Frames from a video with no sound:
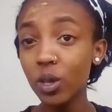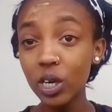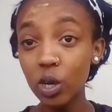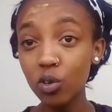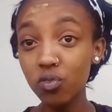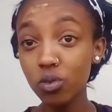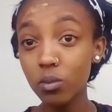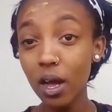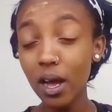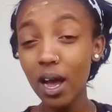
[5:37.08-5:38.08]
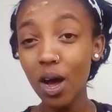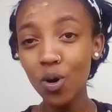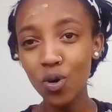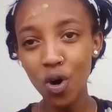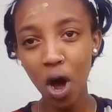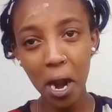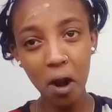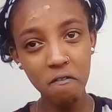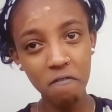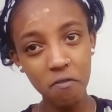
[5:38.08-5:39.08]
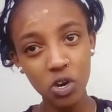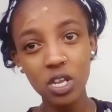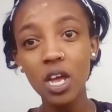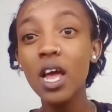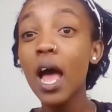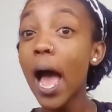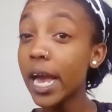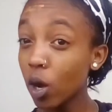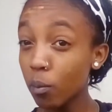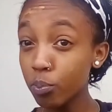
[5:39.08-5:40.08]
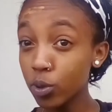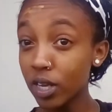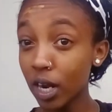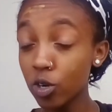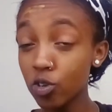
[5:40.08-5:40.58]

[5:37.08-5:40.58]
by the way, don't put, oh, I don't put